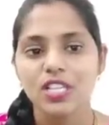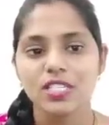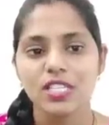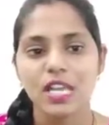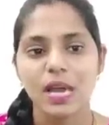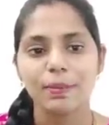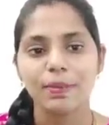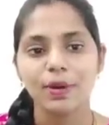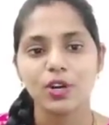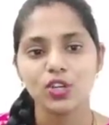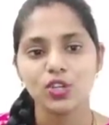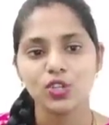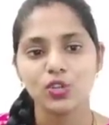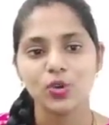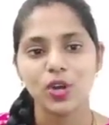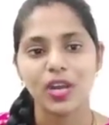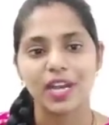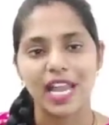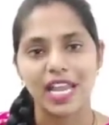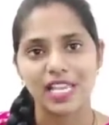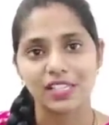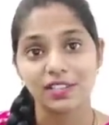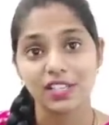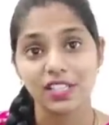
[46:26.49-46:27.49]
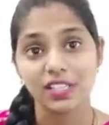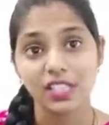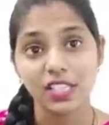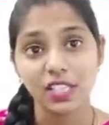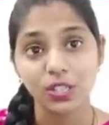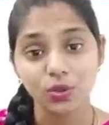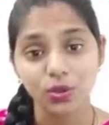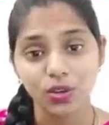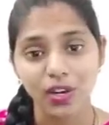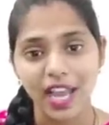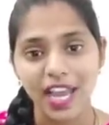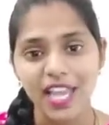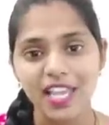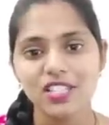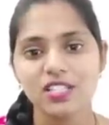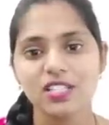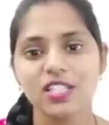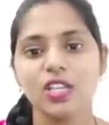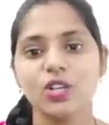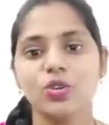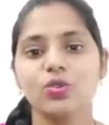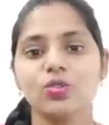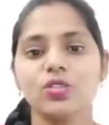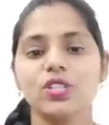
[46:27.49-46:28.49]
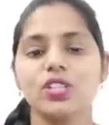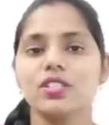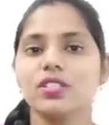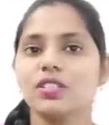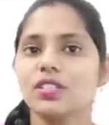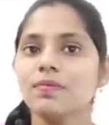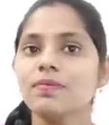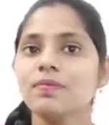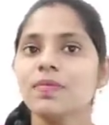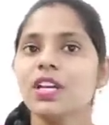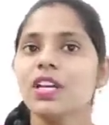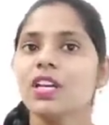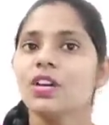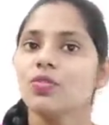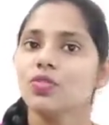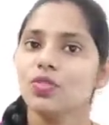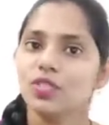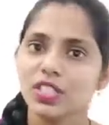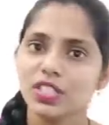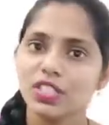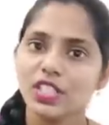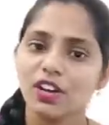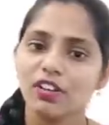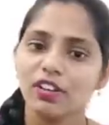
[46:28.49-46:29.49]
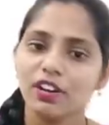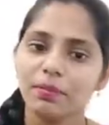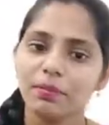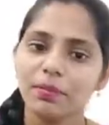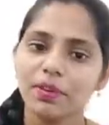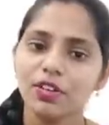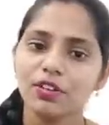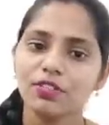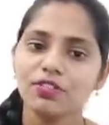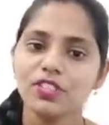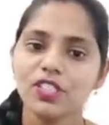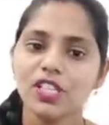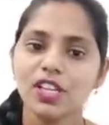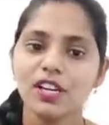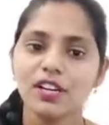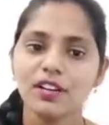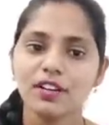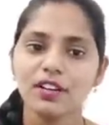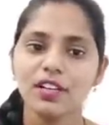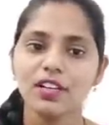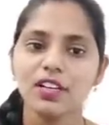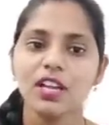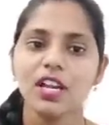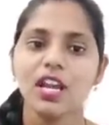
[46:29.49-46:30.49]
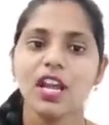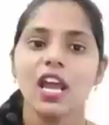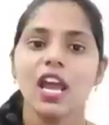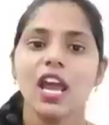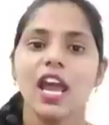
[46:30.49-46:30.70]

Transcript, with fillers: supportive and as well synchronized ecosystem for the development of children